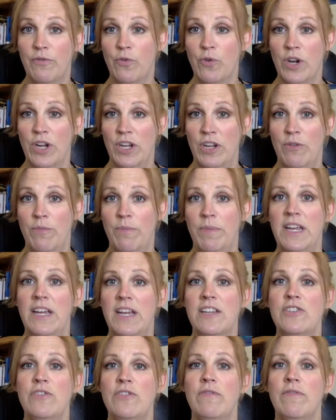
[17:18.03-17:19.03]
for you
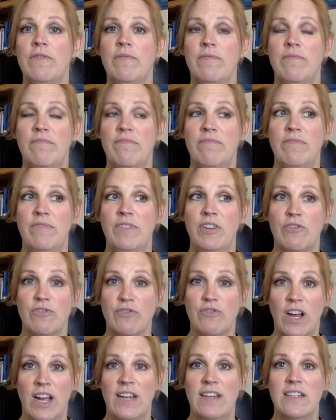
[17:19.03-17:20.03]
because you're
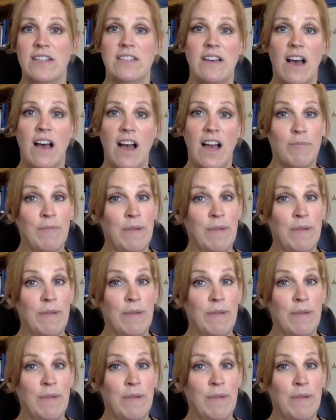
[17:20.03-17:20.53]
trying to talk.